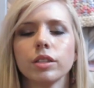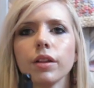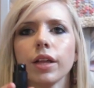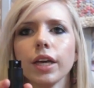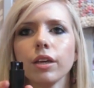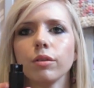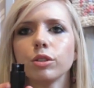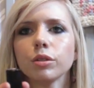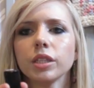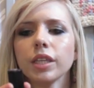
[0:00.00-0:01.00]
so like you
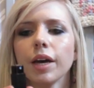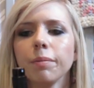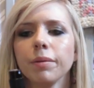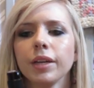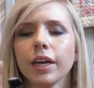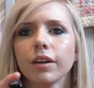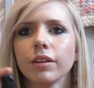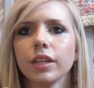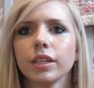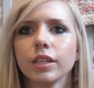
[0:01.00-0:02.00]
twist it up and down
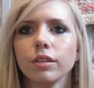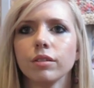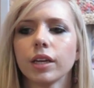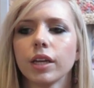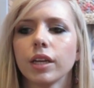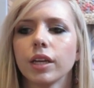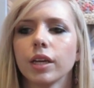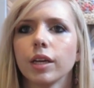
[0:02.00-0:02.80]
and then you can